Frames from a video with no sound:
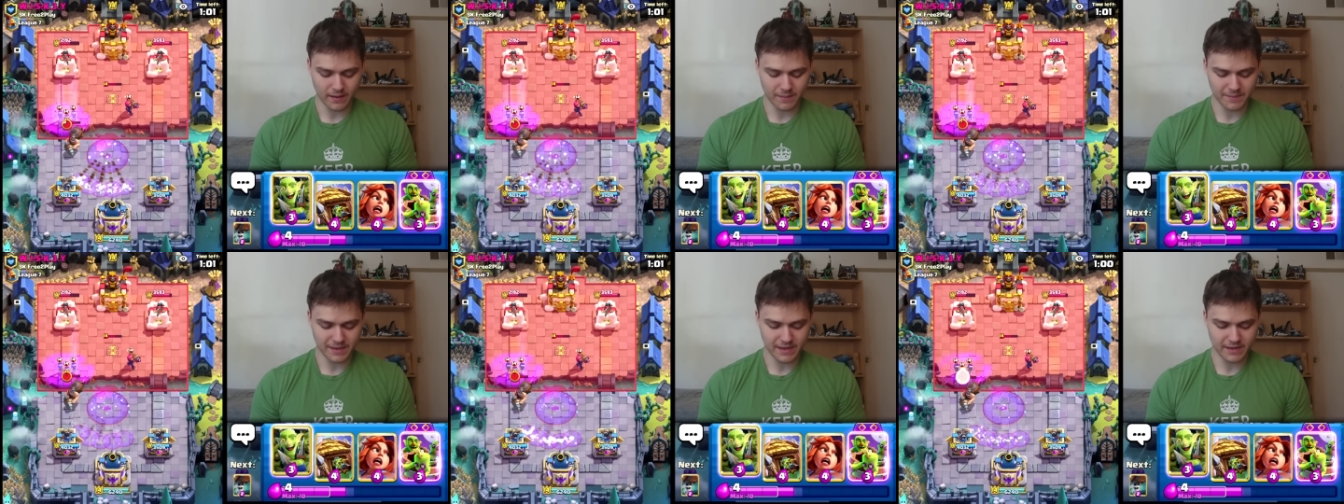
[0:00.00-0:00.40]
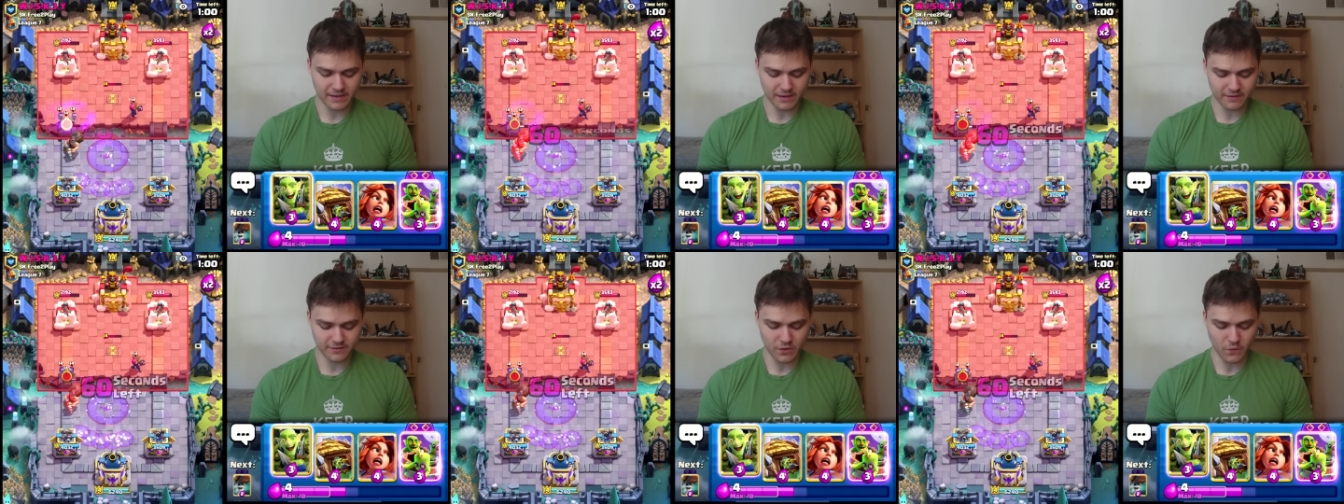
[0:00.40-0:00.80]
He
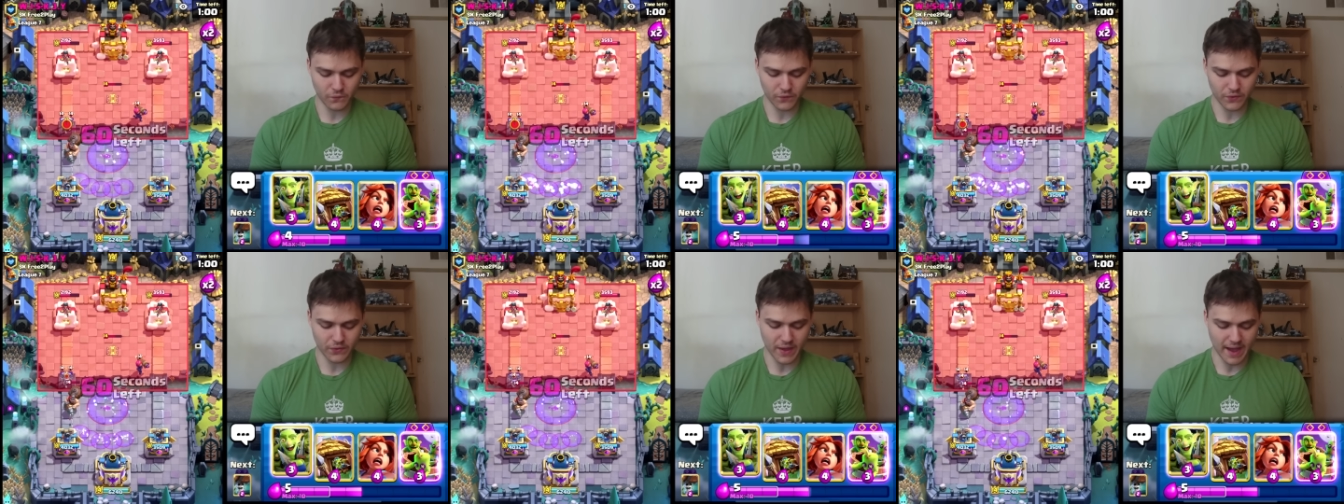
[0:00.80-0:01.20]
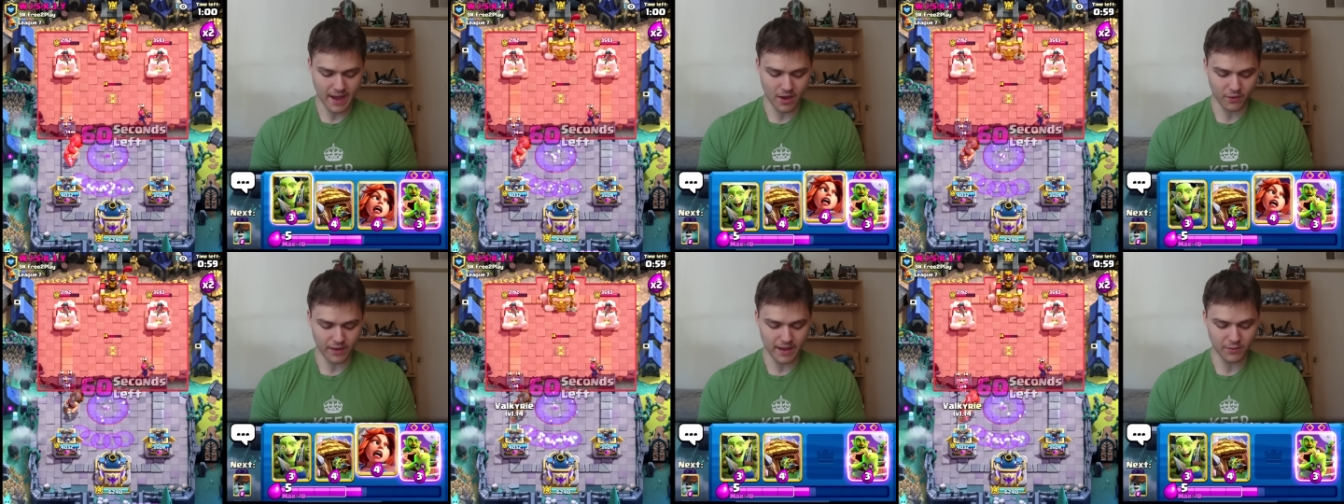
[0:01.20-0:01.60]
does go for
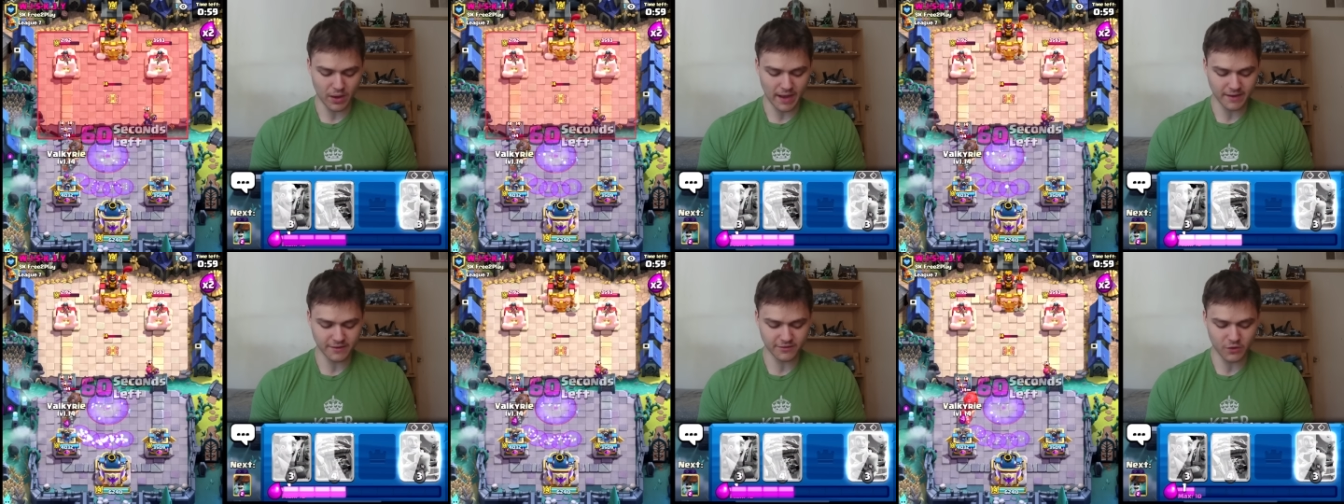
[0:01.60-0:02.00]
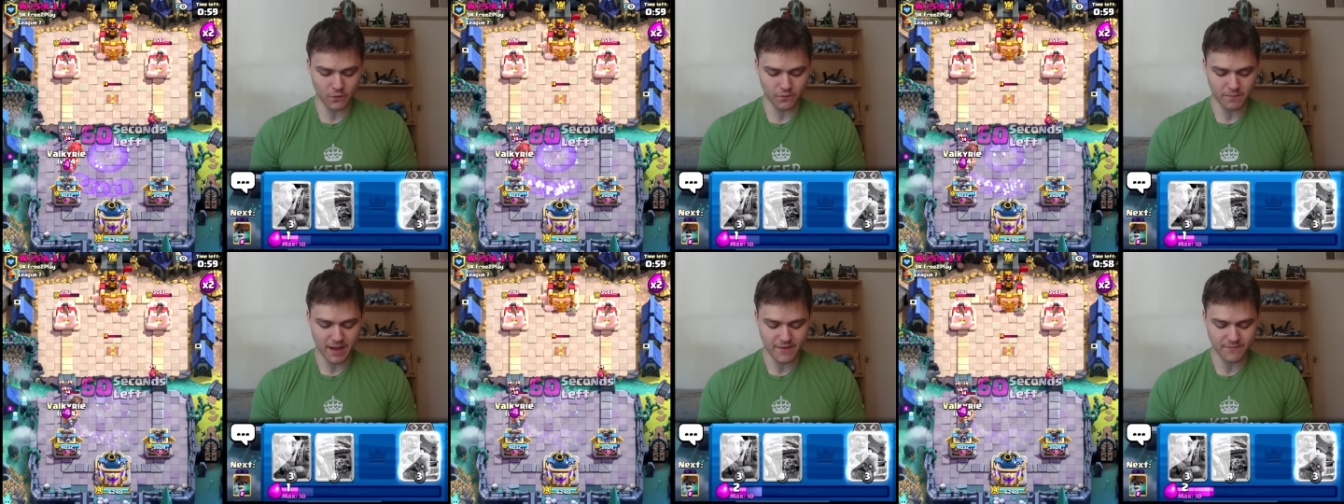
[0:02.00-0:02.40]
that. Okay, I could just go
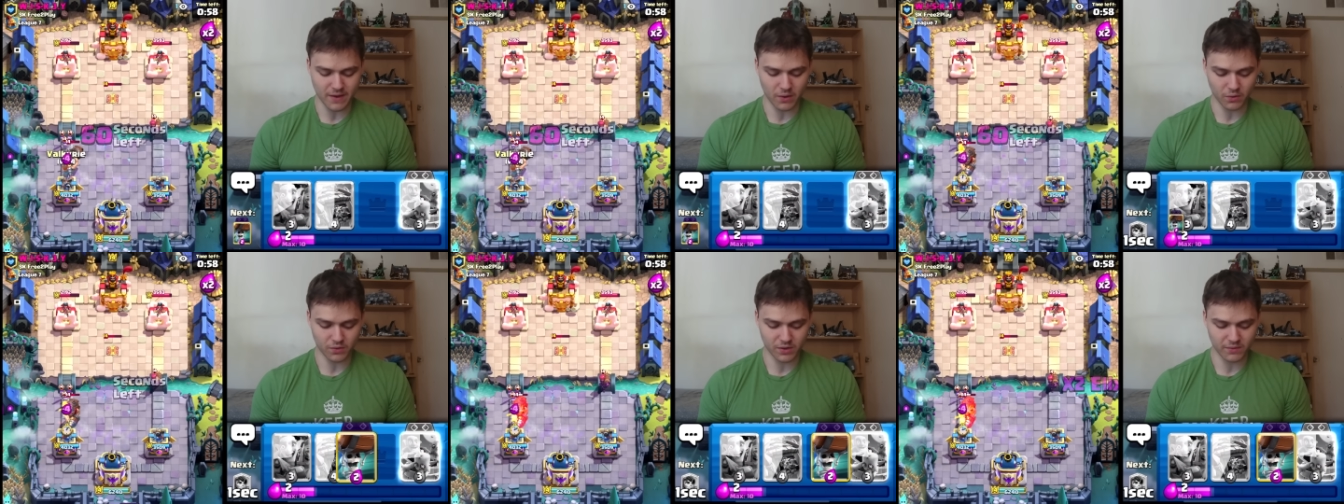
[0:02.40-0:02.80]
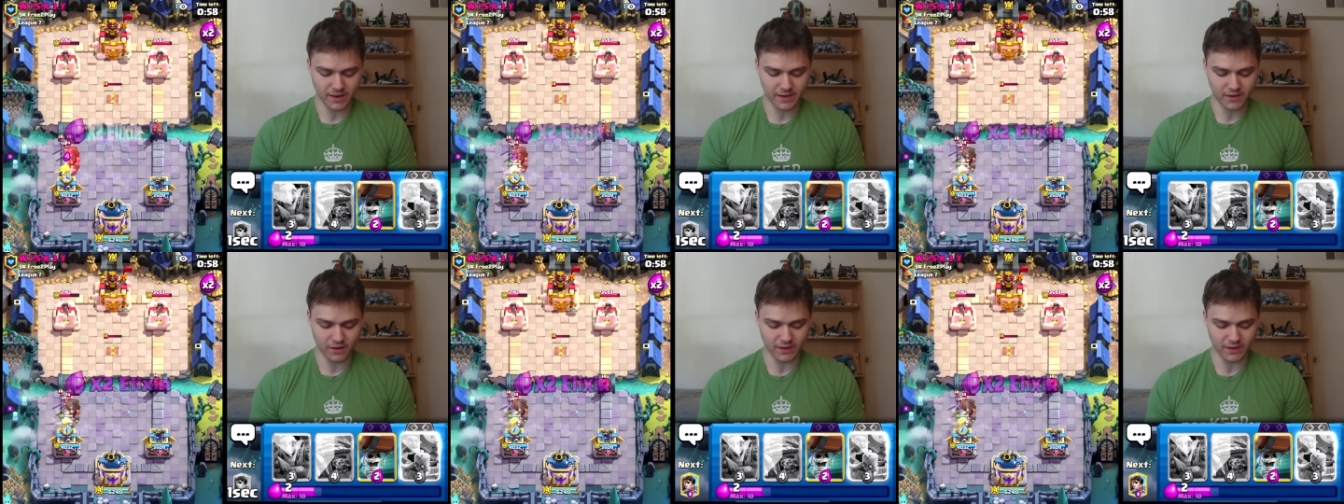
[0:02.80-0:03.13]
for my Valkyrie right here.